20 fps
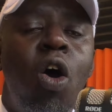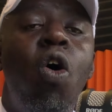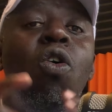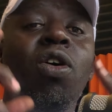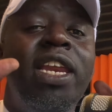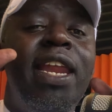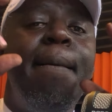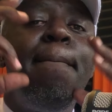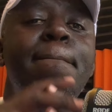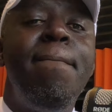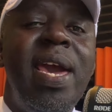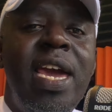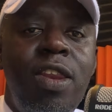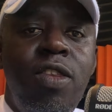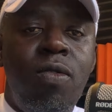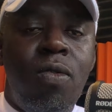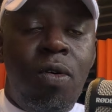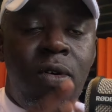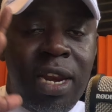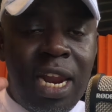on the
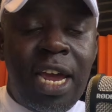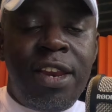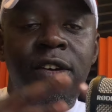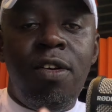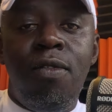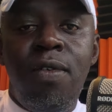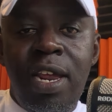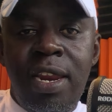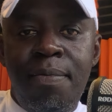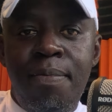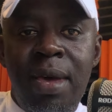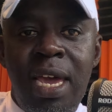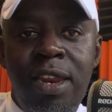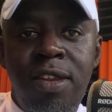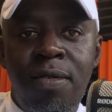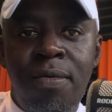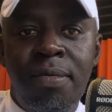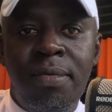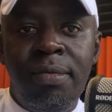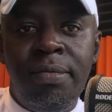menu, on that green menu.